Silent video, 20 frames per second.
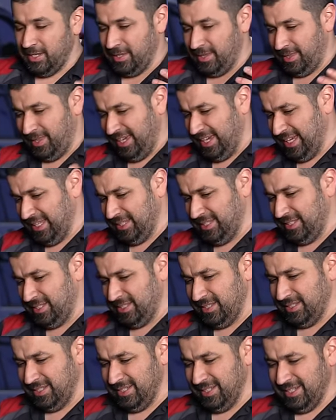
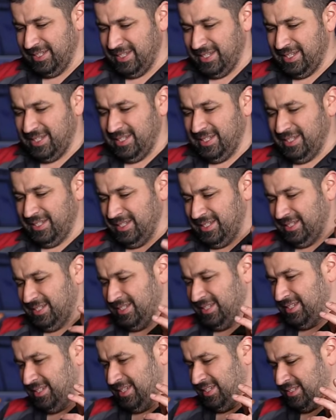That
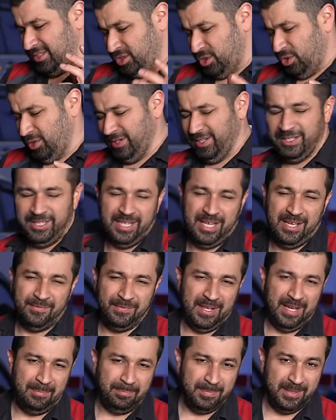historically have
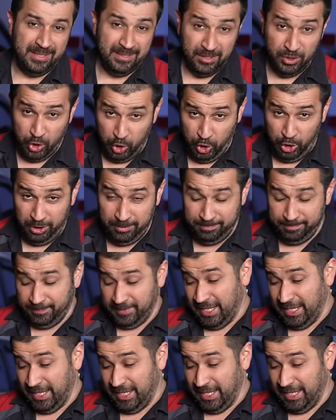not been good.